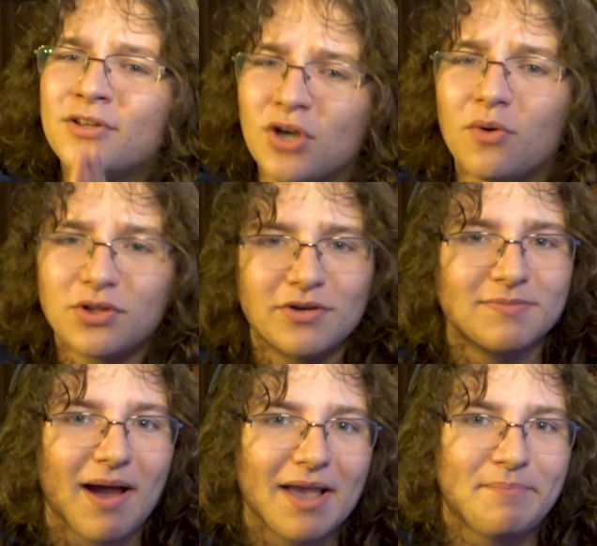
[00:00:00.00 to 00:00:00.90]
don't
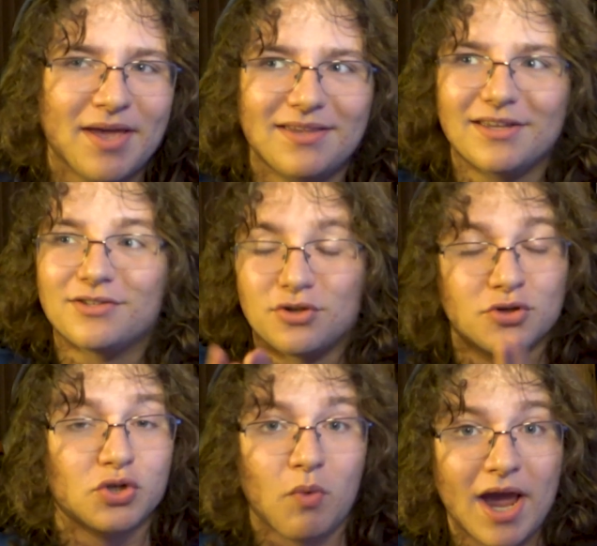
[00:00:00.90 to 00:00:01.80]
use my opinion to
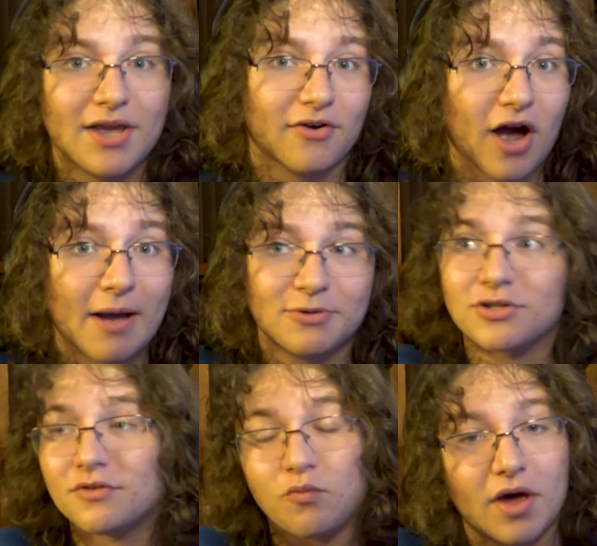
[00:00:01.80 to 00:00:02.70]
sway your
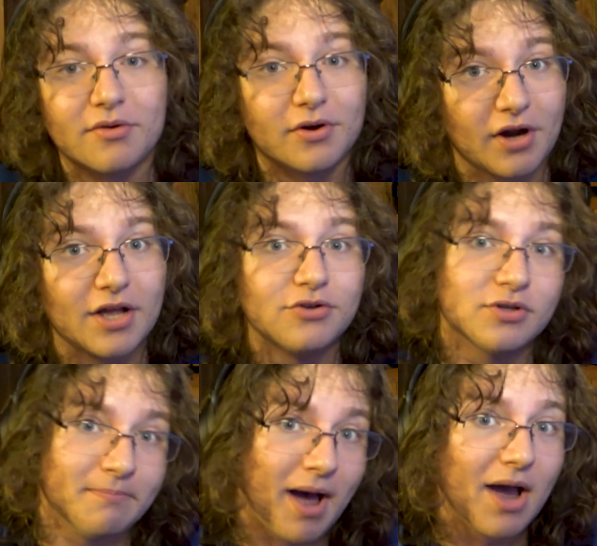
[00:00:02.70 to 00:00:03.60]
options of whether or not you
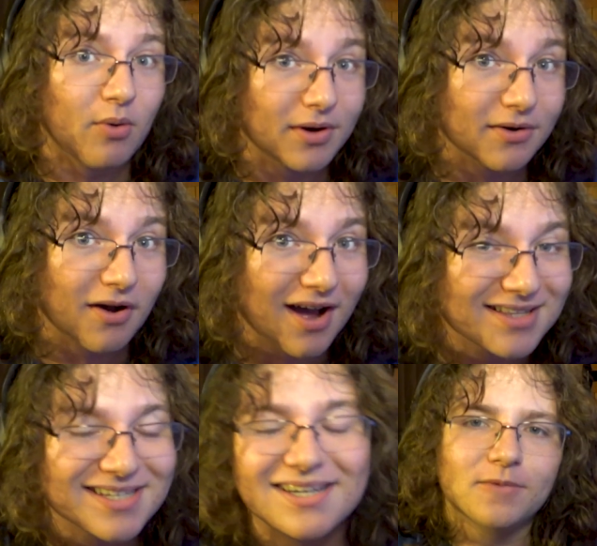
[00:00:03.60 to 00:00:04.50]
should buy one or not.